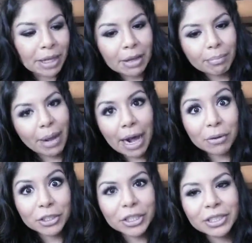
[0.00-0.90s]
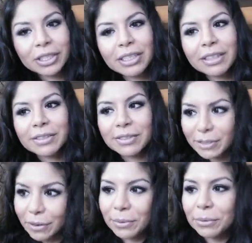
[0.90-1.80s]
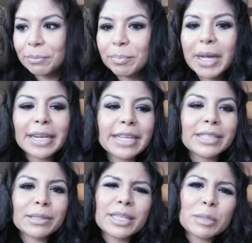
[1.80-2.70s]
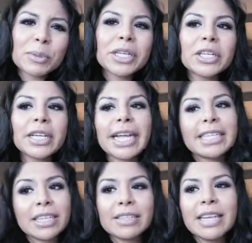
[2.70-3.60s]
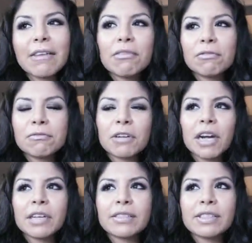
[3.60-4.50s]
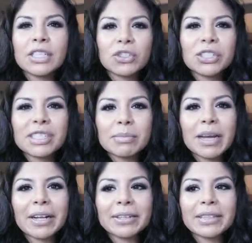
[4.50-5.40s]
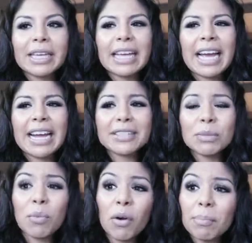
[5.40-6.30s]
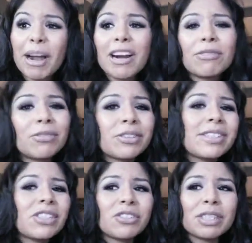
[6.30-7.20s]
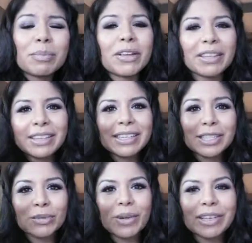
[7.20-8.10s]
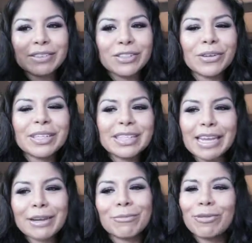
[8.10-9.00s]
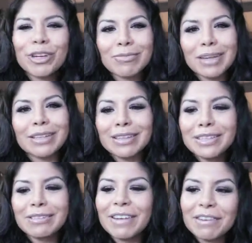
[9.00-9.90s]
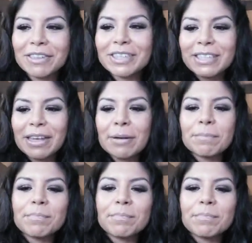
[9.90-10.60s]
powder. So, but it's pretty good. It does have a citrus smell. It has a more powerful citrus smell than this one. So it's like one of my least favorites. And